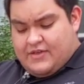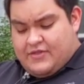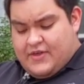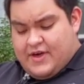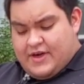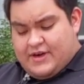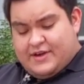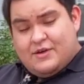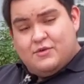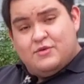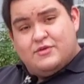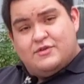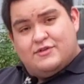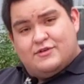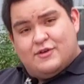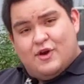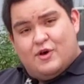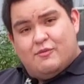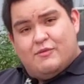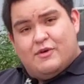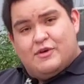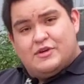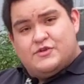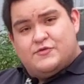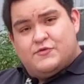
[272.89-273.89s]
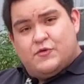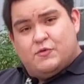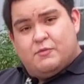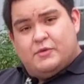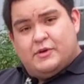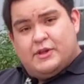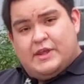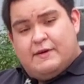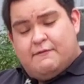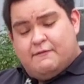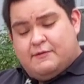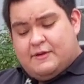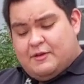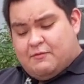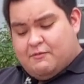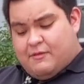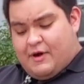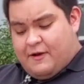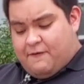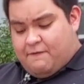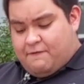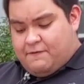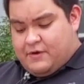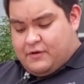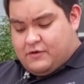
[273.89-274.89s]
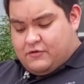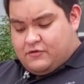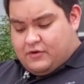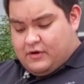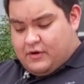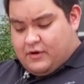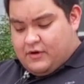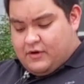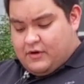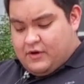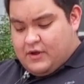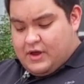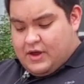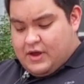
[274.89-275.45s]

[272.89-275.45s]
Thank you so much for believing in my future.